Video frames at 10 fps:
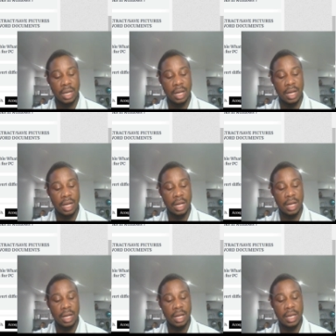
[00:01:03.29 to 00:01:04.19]

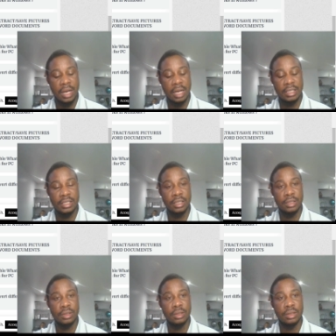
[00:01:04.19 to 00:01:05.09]
In
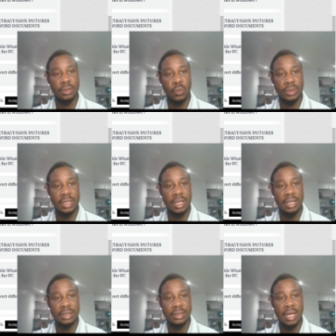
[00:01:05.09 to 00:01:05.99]
addition, with the
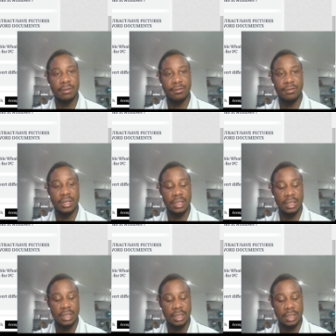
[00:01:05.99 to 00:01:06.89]
letter V,